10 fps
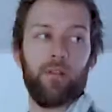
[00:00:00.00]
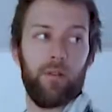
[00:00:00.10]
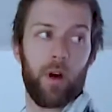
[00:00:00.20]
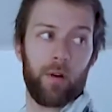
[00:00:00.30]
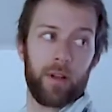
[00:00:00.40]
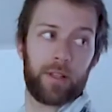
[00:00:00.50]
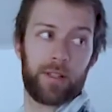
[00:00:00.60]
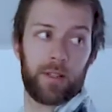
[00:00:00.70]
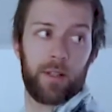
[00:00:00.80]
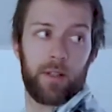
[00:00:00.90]

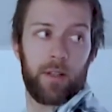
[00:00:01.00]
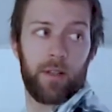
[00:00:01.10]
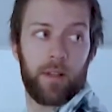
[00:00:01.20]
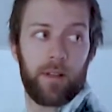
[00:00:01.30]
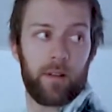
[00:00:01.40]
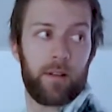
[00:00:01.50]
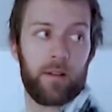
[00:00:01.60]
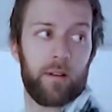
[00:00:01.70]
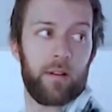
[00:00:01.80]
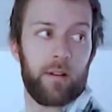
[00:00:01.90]
notice
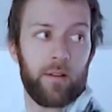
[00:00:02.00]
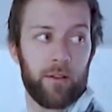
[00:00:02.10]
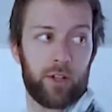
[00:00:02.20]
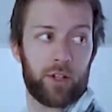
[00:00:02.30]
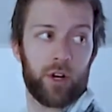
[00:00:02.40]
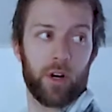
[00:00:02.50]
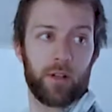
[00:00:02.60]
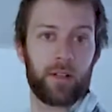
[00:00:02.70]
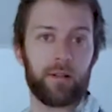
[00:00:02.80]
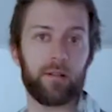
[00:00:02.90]
the
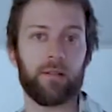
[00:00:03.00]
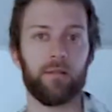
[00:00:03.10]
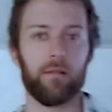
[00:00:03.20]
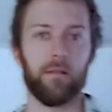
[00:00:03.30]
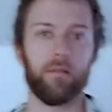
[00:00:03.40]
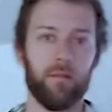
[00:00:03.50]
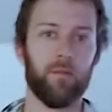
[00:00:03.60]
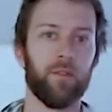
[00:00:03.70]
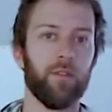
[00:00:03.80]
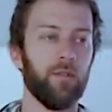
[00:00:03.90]
shirt
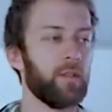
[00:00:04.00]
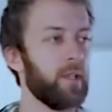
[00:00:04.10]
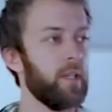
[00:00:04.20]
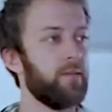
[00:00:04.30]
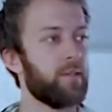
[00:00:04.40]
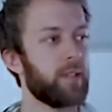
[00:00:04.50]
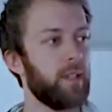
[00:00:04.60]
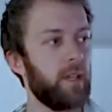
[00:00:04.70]
with 2 sleeves.